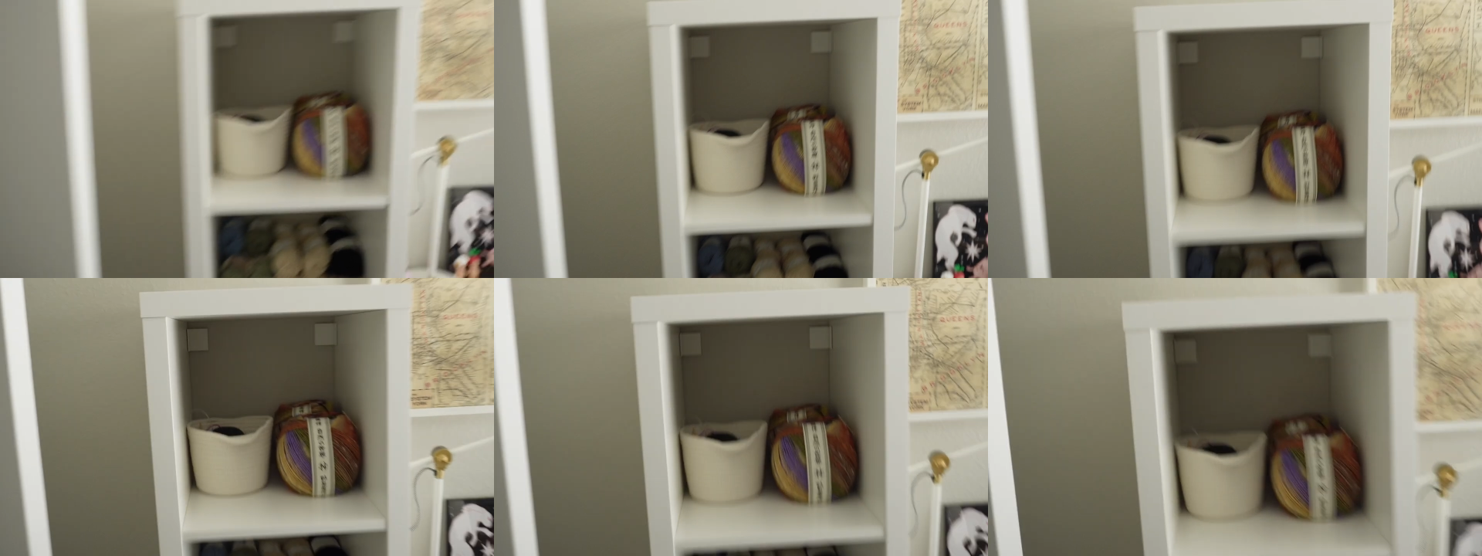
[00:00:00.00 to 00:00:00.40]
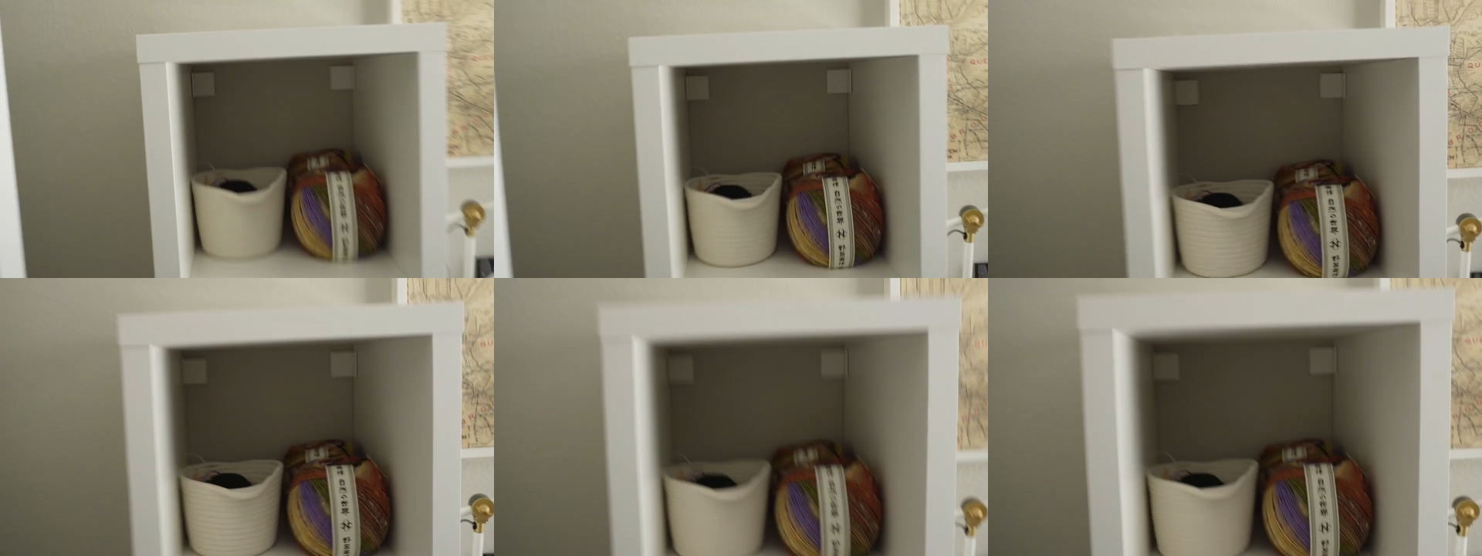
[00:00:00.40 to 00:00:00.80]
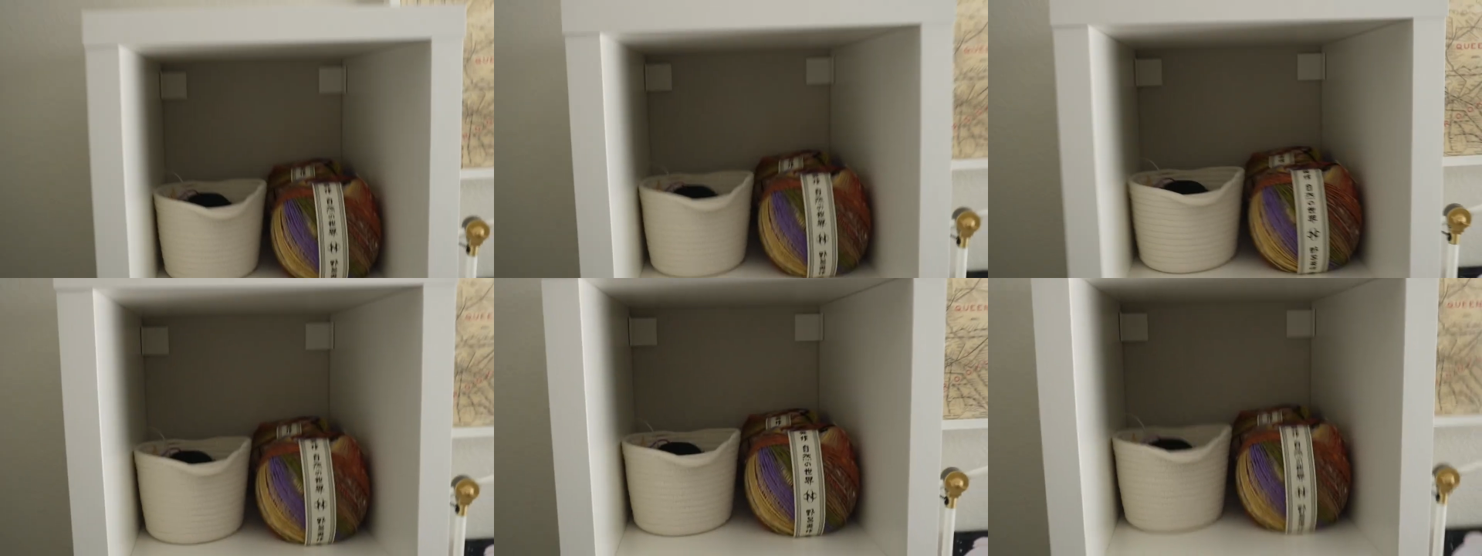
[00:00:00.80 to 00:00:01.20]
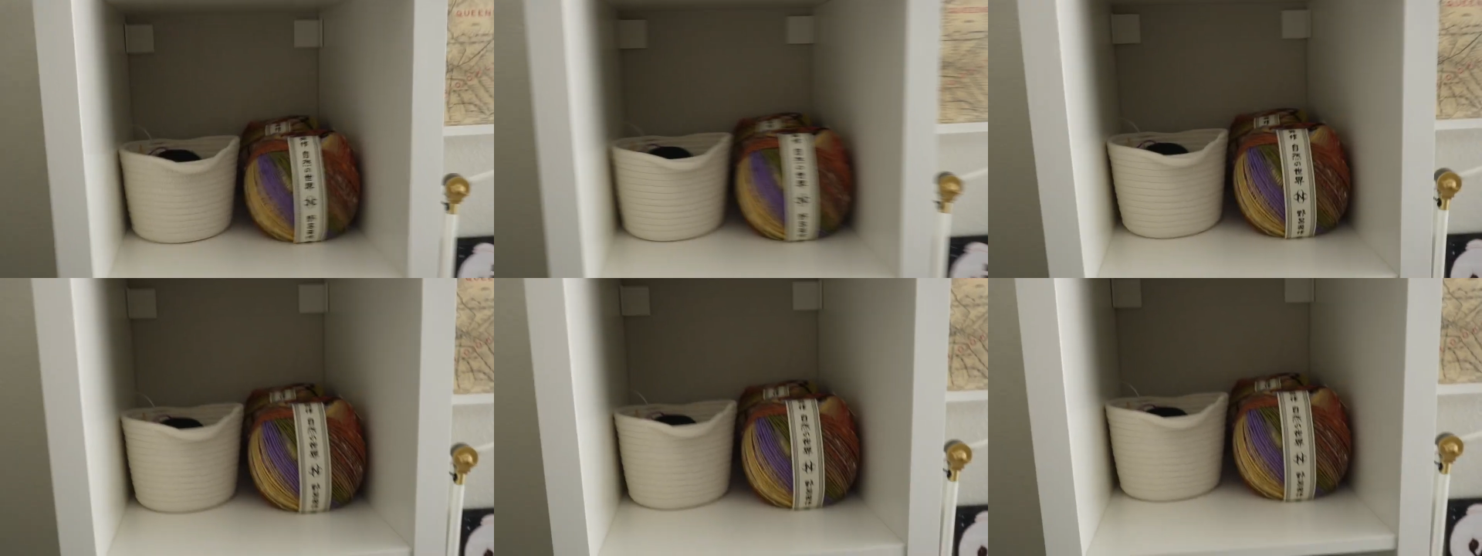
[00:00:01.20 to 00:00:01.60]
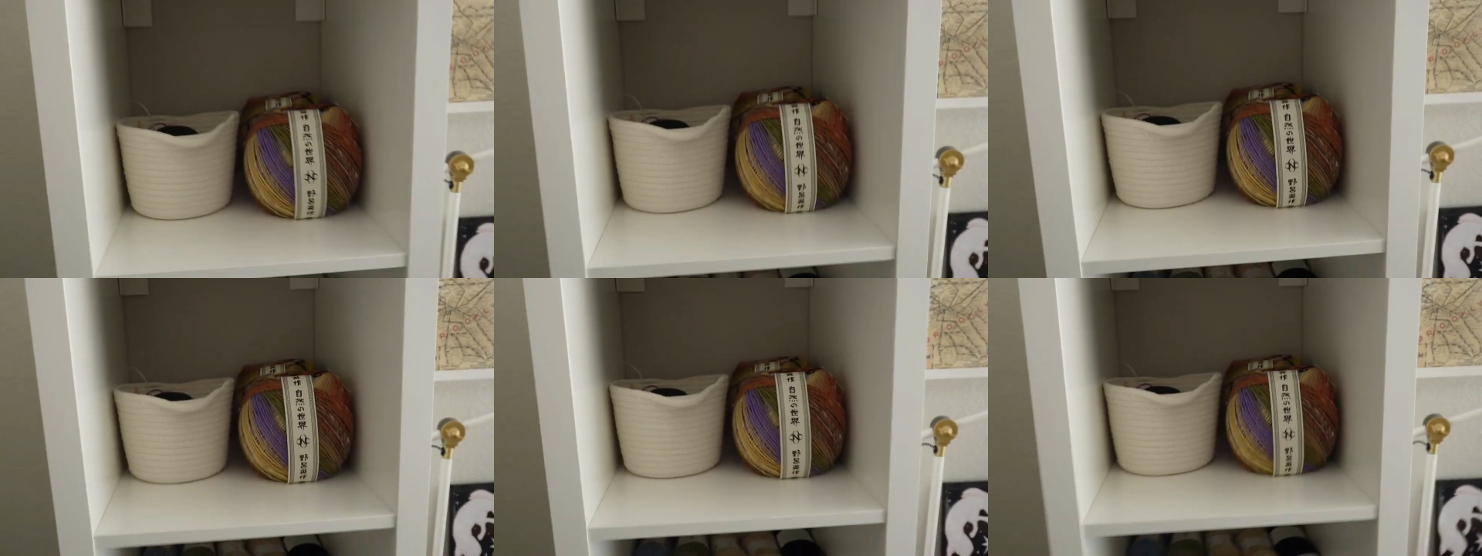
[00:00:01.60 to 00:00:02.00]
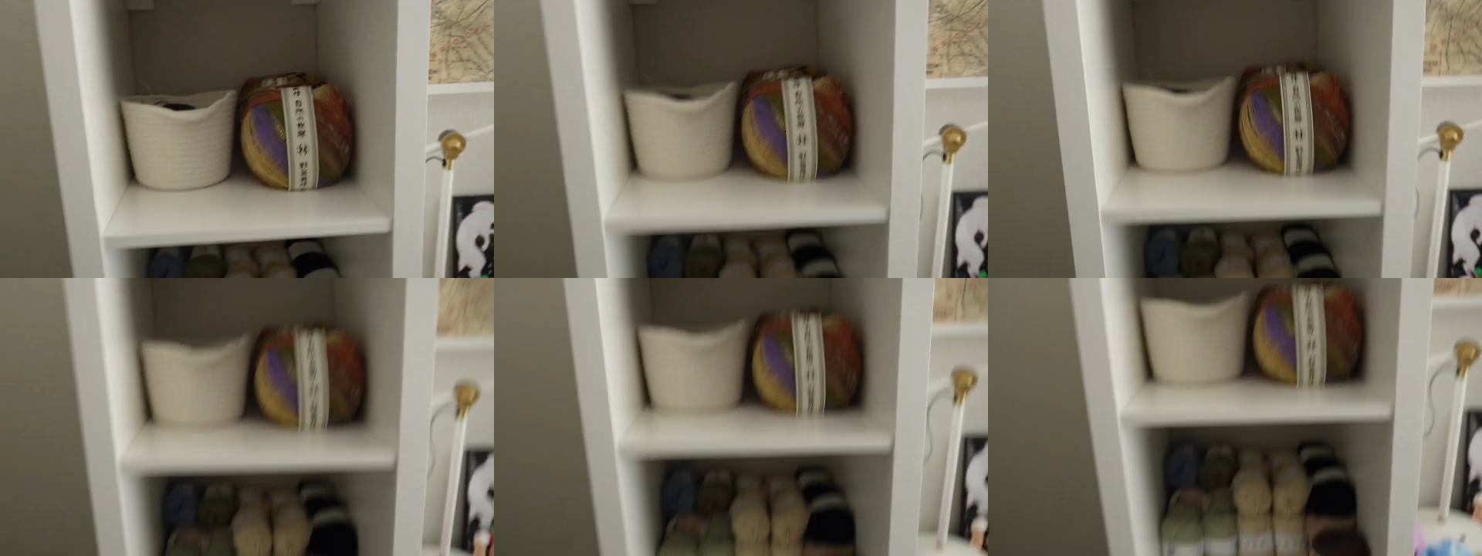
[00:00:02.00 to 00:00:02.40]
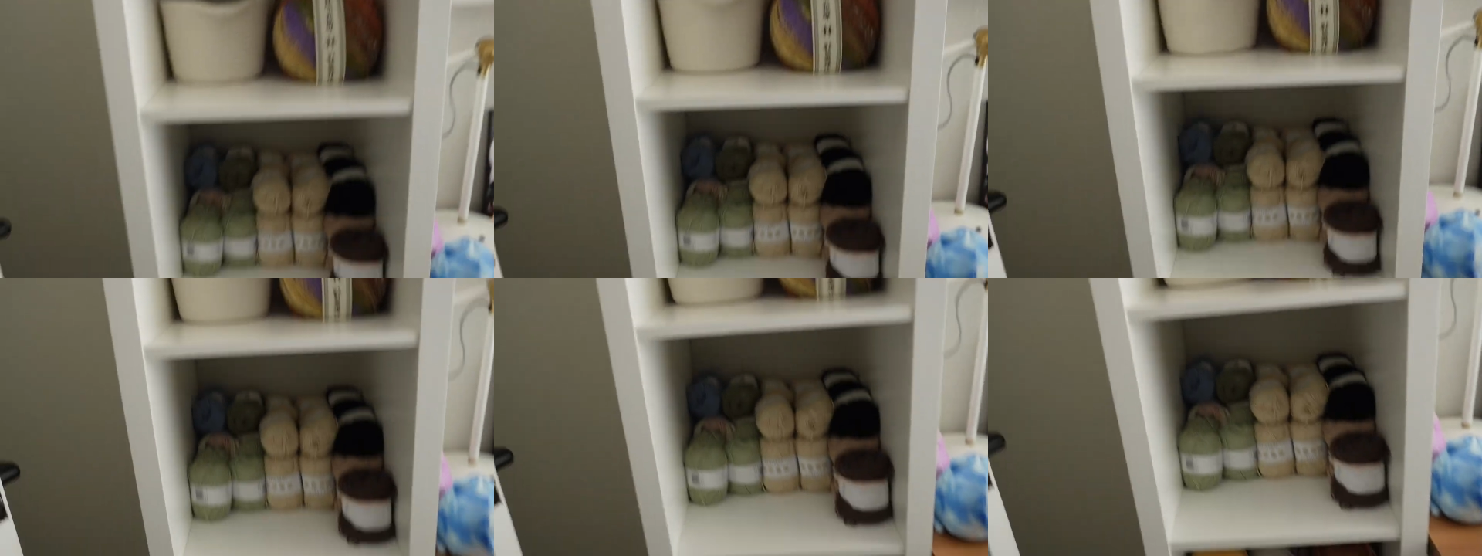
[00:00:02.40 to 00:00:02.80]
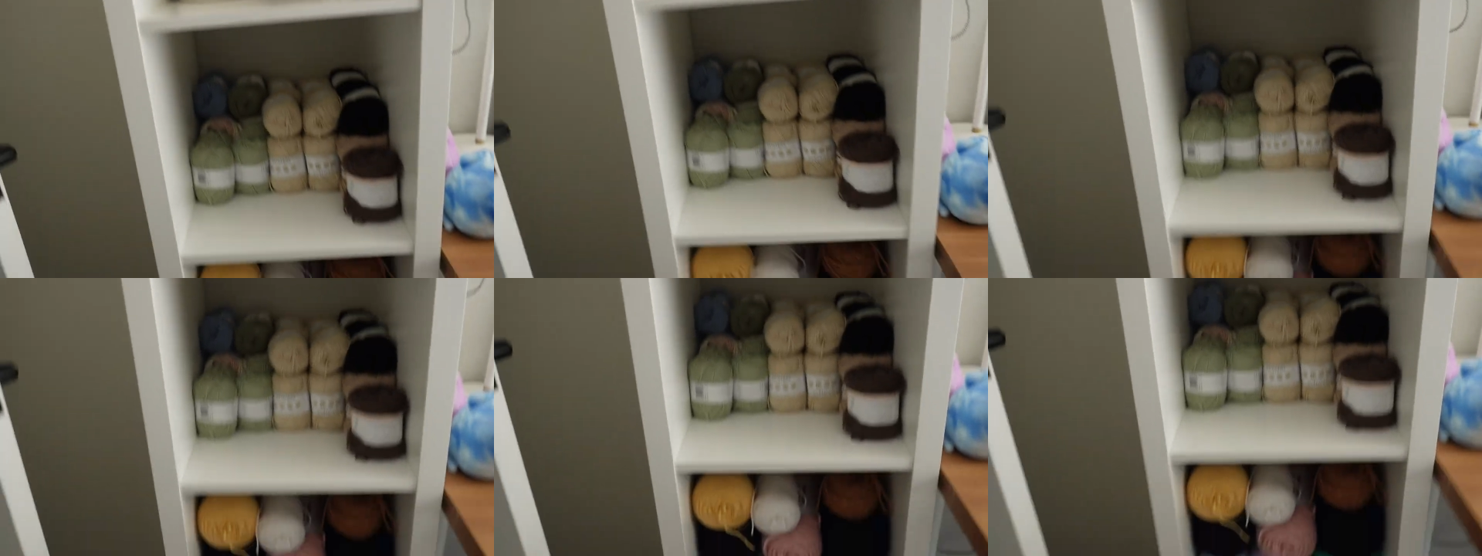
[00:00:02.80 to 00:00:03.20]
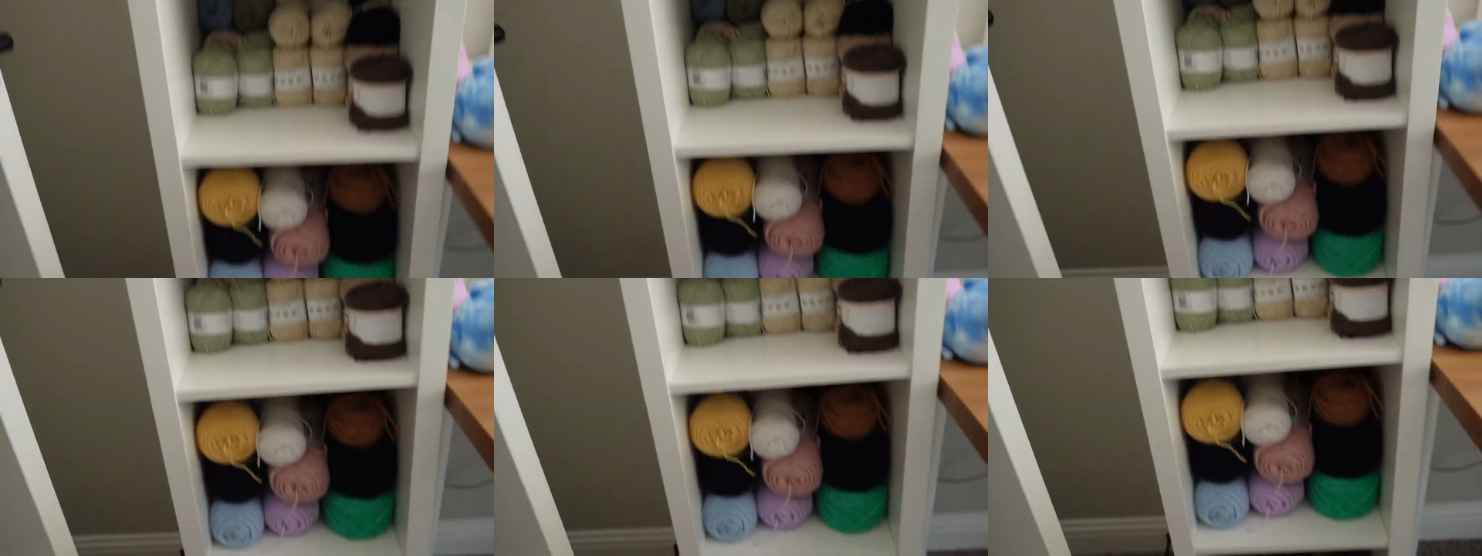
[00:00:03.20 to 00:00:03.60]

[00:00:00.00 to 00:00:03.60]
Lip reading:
No face is visible, so there are no lips to read.